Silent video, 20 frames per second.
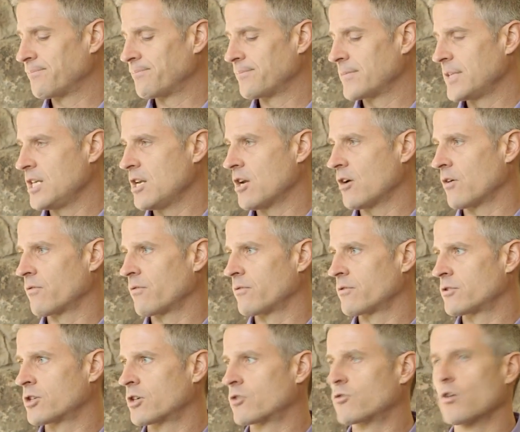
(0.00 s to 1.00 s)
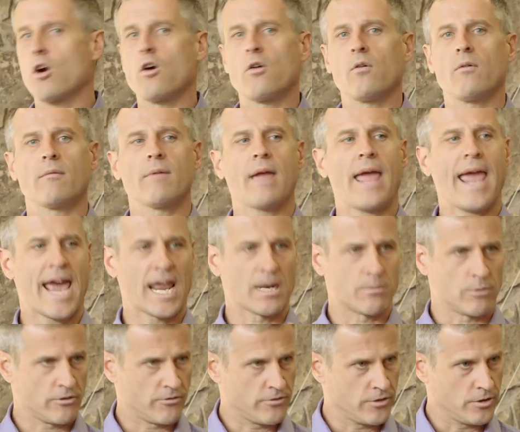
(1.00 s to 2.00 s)
You know, to grow
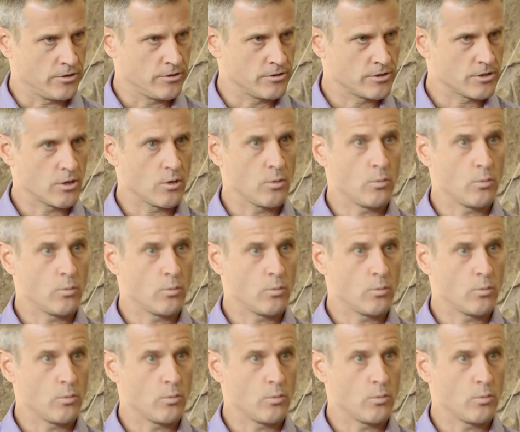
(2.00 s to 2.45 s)
animal foods,